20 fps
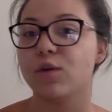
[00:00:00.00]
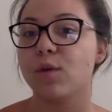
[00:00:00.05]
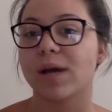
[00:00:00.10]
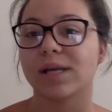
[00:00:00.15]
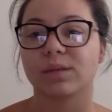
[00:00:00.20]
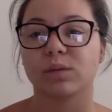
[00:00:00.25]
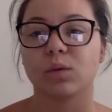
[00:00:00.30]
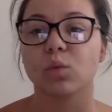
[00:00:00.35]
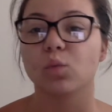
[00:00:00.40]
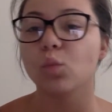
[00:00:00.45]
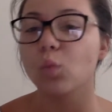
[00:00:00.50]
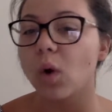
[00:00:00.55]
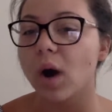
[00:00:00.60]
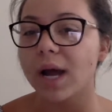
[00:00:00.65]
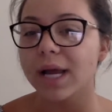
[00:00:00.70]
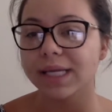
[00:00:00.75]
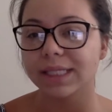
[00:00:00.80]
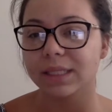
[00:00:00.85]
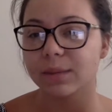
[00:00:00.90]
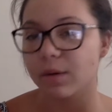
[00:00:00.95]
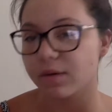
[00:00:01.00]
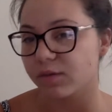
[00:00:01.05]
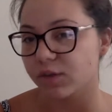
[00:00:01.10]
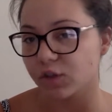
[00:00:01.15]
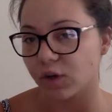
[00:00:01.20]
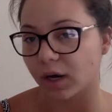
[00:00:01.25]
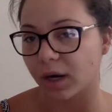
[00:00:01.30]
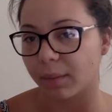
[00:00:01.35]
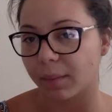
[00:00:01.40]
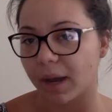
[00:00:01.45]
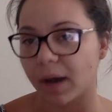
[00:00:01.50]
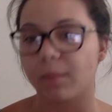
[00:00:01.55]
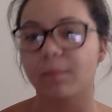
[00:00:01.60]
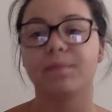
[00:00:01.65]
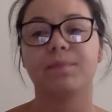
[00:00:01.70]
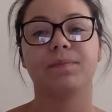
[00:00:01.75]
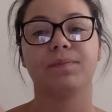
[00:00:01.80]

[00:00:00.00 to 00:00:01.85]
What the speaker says: you ask me, what is the movie Shrek about?